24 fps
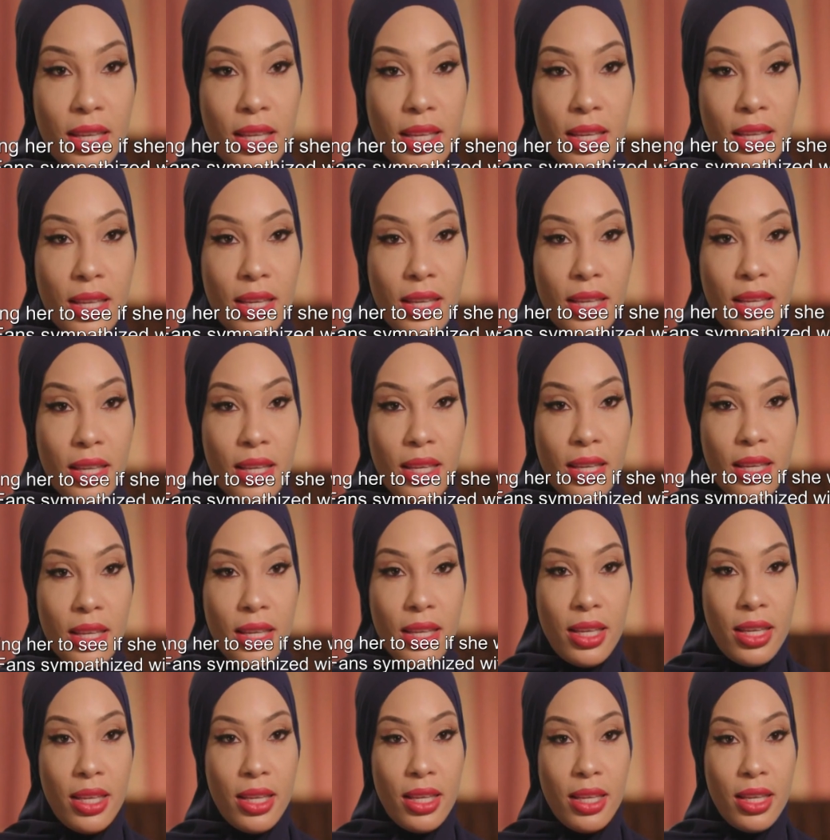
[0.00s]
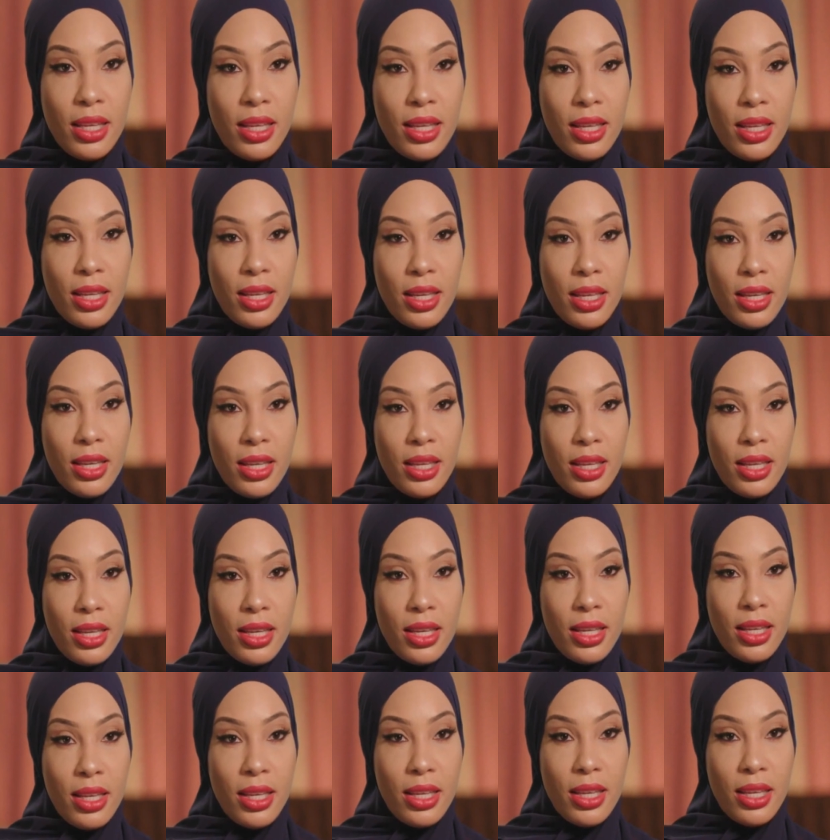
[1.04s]

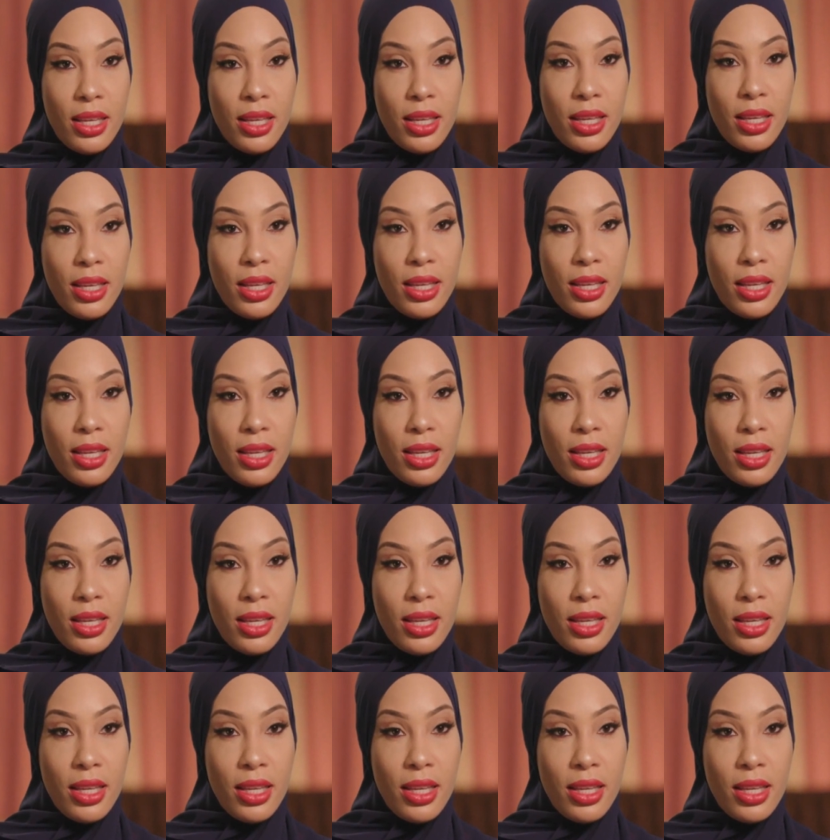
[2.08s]
[no speech]